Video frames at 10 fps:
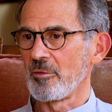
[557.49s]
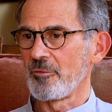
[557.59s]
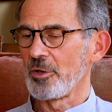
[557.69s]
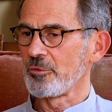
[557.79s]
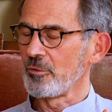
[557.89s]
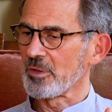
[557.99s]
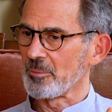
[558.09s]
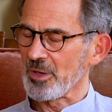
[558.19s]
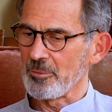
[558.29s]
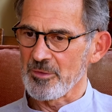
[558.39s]
referred to
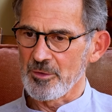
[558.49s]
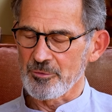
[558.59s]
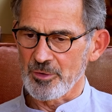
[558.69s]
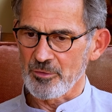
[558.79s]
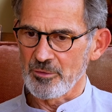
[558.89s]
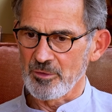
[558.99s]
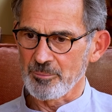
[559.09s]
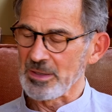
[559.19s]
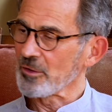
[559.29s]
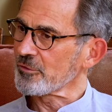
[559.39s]
sometimes in the tradition
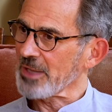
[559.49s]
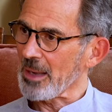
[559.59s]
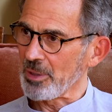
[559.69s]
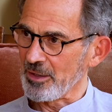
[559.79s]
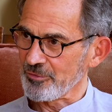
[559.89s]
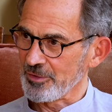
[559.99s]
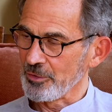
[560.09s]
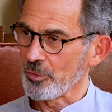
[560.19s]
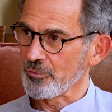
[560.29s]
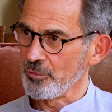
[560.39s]
as being established
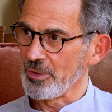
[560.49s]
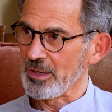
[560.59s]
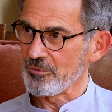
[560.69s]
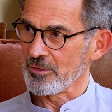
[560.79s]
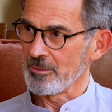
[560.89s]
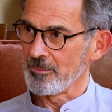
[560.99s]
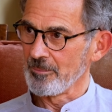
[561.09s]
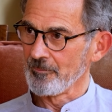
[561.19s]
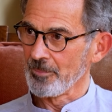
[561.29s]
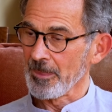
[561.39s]
in your true nature.
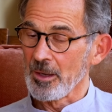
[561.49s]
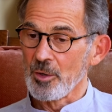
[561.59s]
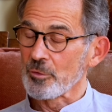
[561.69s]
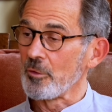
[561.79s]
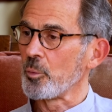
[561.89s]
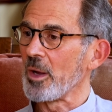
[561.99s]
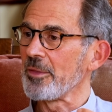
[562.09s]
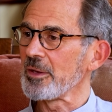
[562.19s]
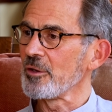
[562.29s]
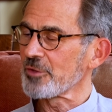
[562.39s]
So there's
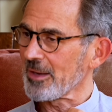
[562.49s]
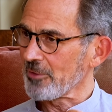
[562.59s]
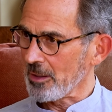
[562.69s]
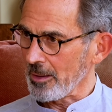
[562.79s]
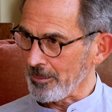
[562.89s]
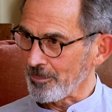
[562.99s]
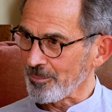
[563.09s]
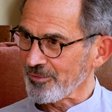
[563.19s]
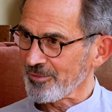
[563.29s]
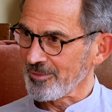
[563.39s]
one thing is to have a
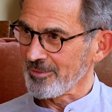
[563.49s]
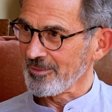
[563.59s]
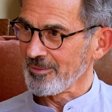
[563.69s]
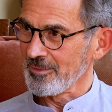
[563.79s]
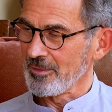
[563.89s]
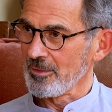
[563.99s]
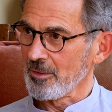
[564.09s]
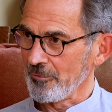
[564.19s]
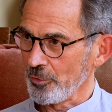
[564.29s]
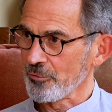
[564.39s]
glimpse
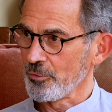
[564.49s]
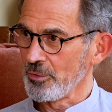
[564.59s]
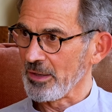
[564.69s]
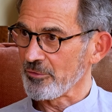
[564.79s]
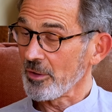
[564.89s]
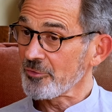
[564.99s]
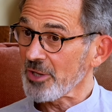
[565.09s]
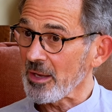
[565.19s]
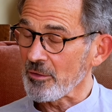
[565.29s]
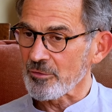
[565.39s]
of your true nature, a
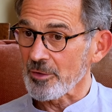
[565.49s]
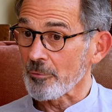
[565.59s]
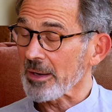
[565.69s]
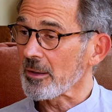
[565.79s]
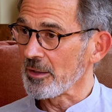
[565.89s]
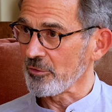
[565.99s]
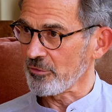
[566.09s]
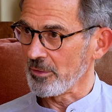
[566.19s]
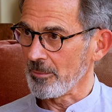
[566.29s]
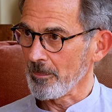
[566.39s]
taste, a
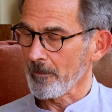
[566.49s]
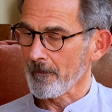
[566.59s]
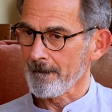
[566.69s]
recognition.